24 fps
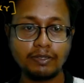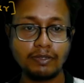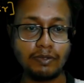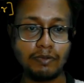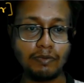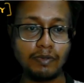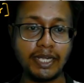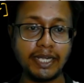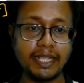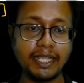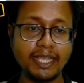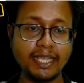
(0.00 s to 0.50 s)

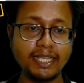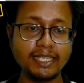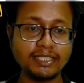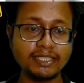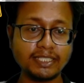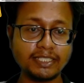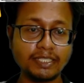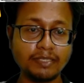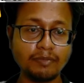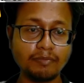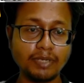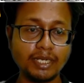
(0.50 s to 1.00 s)
Where A is
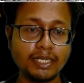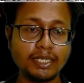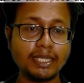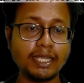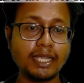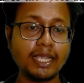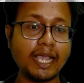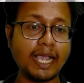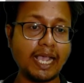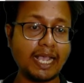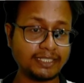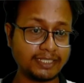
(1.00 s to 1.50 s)
nothing but
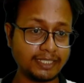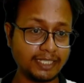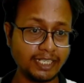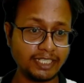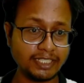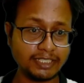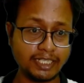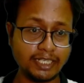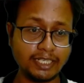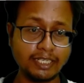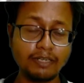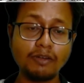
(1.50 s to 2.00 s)

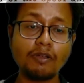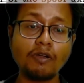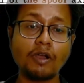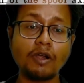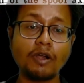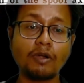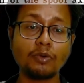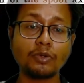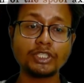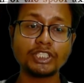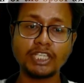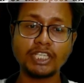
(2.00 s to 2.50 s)
acceleration or
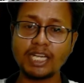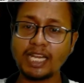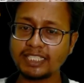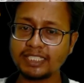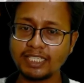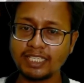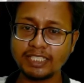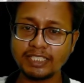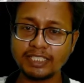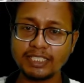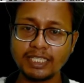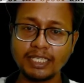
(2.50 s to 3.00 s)
rotational
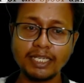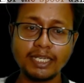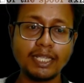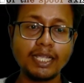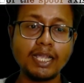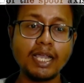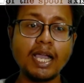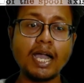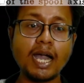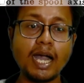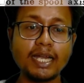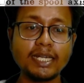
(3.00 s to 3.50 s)
acceleration.
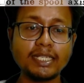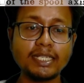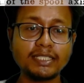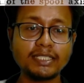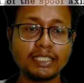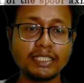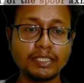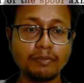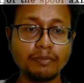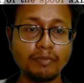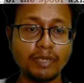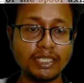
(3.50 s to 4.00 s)
R is
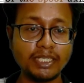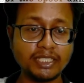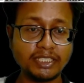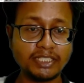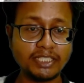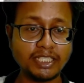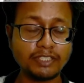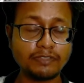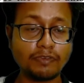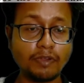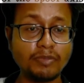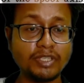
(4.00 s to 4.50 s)
nothing but
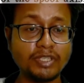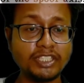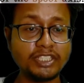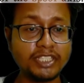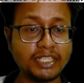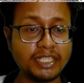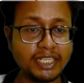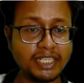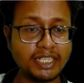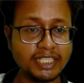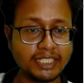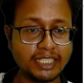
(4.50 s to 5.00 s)
distance from
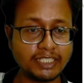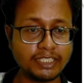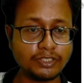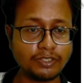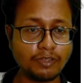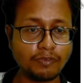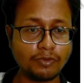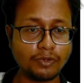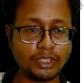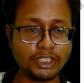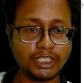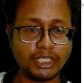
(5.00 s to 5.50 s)
instantaneous axis
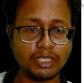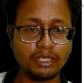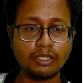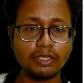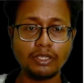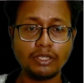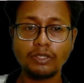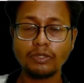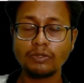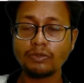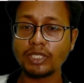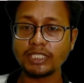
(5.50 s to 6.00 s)
of rotation
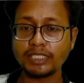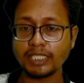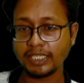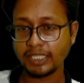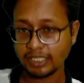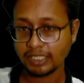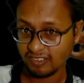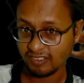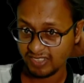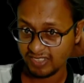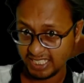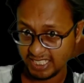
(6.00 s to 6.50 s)
to the
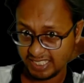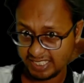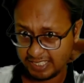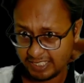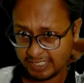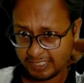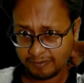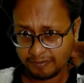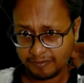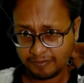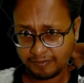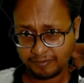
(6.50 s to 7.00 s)
center of the disk.
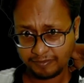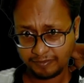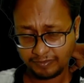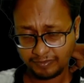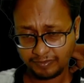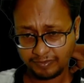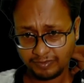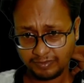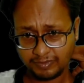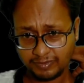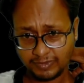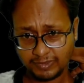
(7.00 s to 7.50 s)

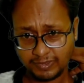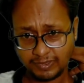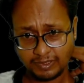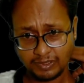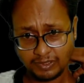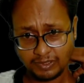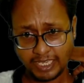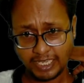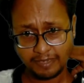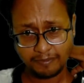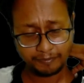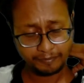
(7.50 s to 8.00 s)

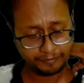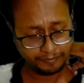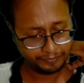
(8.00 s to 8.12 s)
Okay.